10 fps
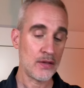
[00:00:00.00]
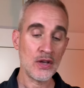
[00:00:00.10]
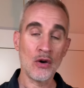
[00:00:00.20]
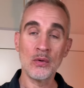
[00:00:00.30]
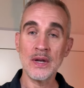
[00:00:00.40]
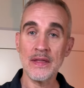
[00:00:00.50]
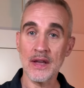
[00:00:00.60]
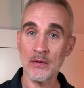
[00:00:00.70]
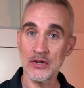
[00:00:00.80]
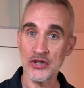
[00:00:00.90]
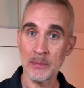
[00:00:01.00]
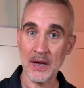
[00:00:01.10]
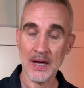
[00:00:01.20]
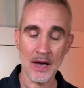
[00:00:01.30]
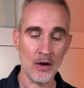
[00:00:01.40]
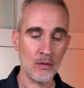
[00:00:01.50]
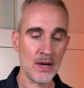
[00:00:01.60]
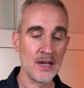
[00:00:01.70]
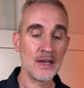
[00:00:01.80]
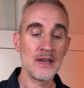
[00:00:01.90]
The only thing we should pick out
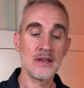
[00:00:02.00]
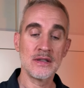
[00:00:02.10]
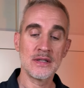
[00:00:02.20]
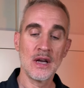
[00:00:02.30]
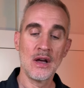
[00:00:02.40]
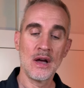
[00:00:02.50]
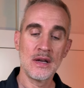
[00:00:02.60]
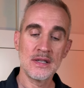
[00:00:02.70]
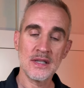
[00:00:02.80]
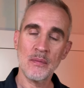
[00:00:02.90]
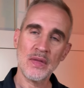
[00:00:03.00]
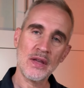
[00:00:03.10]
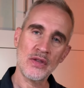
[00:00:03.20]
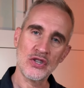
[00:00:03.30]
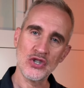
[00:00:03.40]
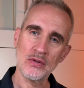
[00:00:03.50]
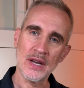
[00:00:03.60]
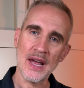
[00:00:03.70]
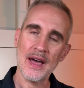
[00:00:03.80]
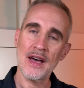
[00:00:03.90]
is something that you
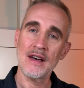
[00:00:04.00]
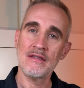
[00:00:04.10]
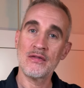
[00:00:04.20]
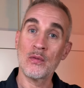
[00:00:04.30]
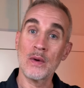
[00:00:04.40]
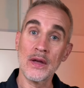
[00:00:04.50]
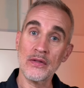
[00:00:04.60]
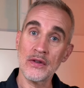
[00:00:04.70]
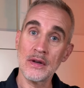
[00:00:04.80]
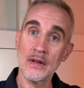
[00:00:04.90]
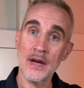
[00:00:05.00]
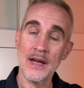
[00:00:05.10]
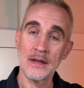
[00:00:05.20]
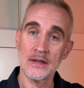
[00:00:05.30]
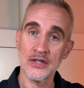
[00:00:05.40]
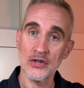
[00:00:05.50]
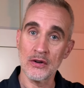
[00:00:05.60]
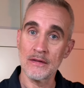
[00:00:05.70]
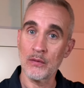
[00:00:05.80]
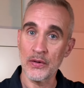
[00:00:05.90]
can have with and
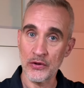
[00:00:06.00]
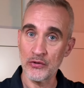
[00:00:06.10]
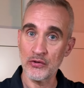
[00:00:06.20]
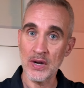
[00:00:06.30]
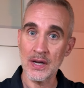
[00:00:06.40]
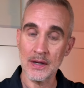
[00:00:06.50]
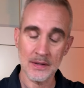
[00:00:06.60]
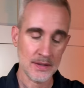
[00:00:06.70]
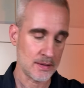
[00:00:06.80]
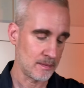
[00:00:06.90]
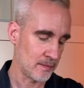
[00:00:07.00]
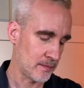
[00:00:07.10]
serve with your drinks.